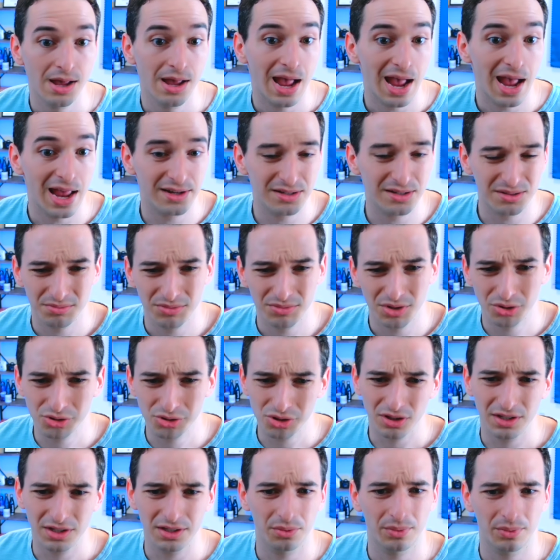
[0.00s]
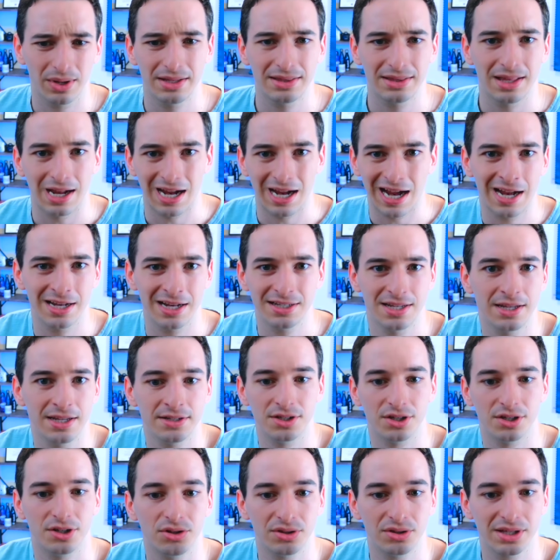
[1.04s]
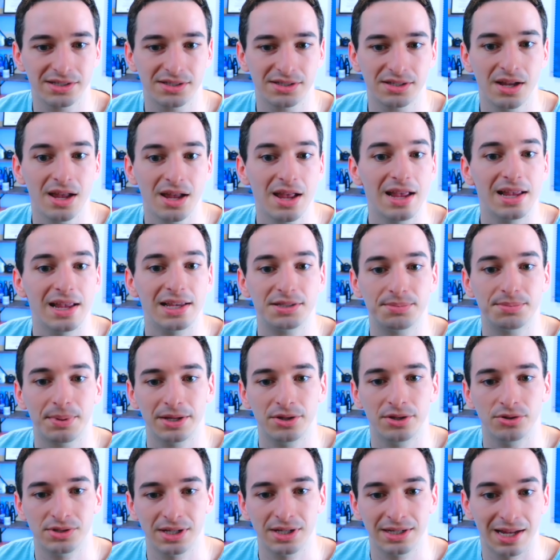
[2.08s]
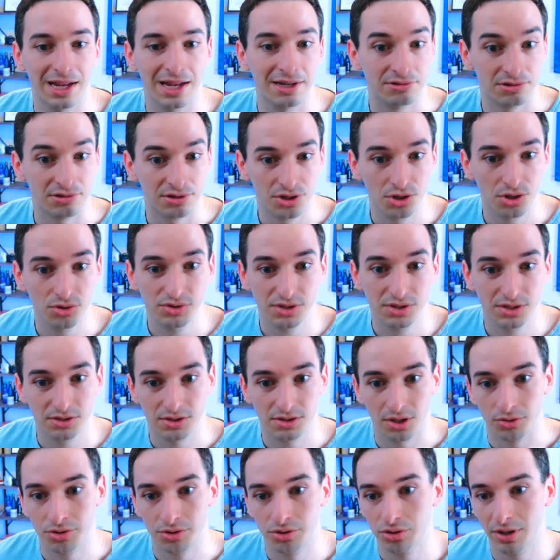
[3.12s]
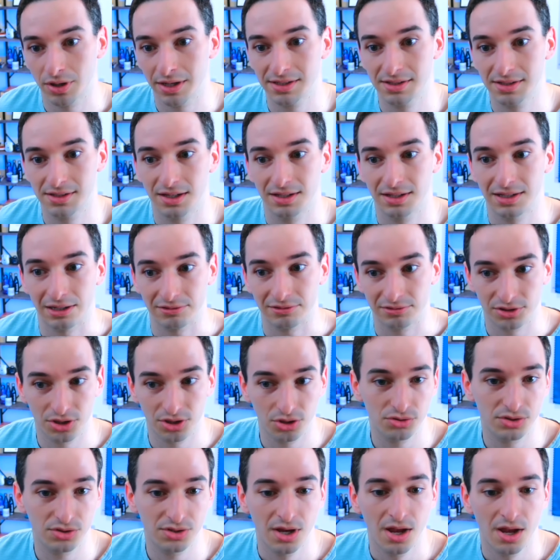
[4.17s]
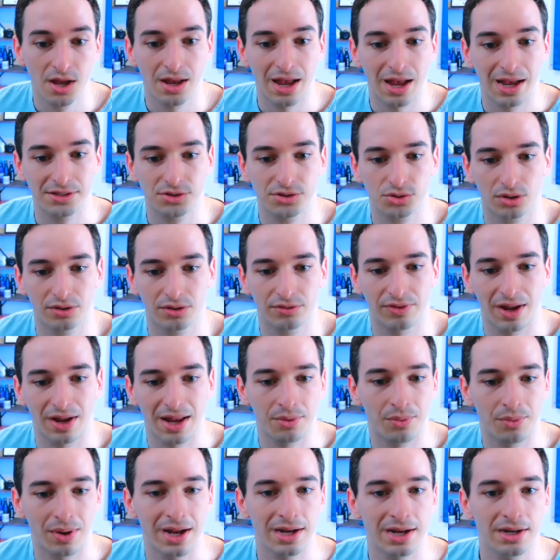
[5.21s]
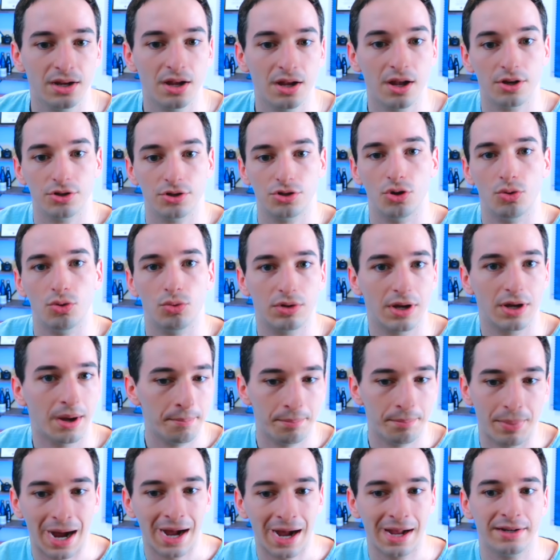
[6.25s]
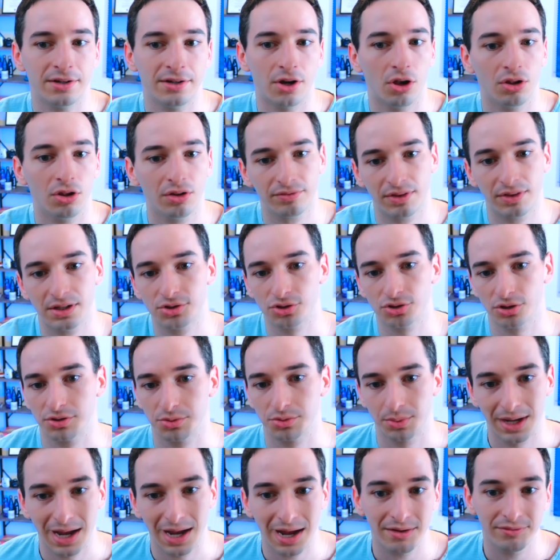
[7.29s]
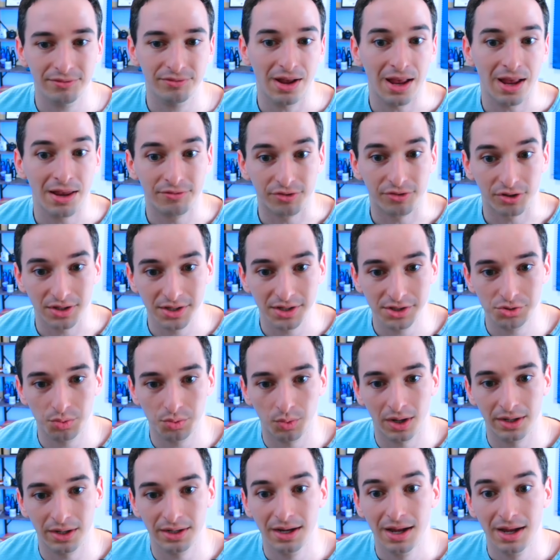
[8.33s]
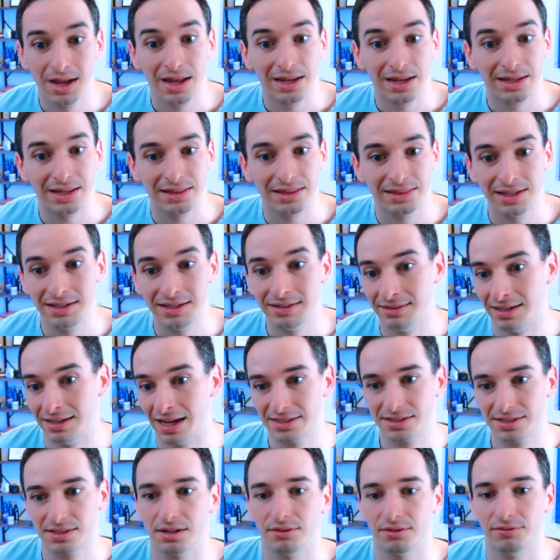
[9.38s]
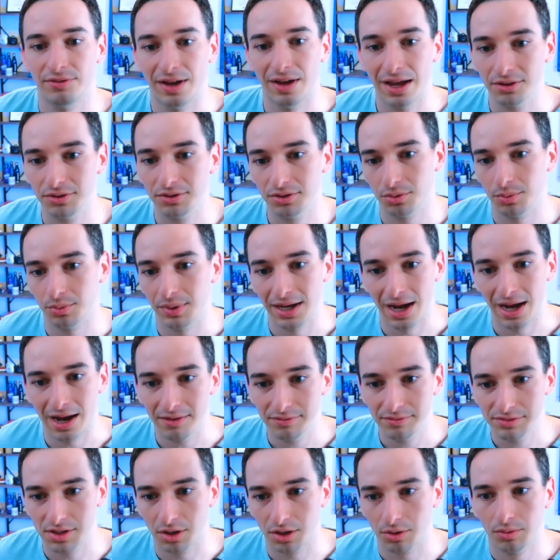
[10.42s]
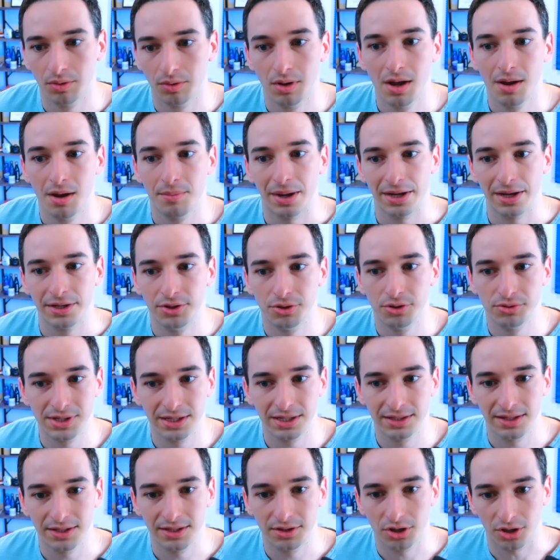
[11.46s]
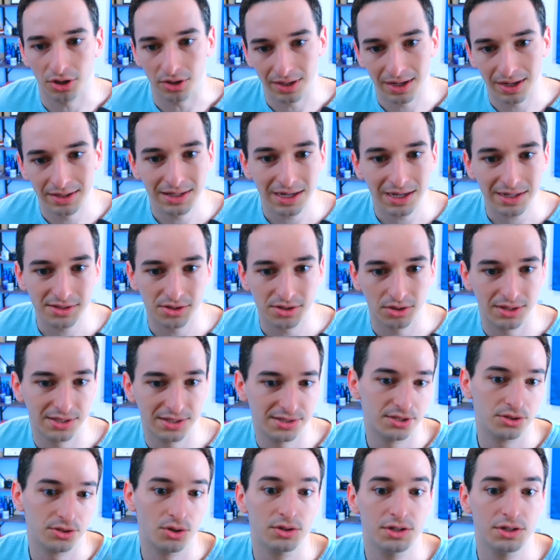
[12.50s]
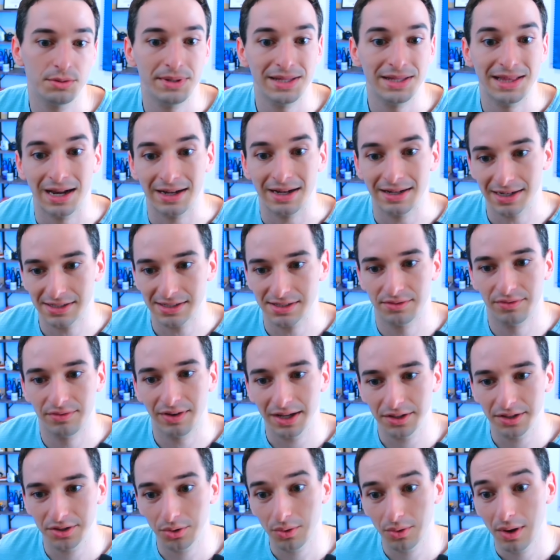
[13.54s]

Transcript: And usually the way that I tend to do this is by using a reduce, so strings.reduce, as sort of a way to combine all of the strings we have, and for each one, get the next value we have, so by using the current index, so this is going to be that next value.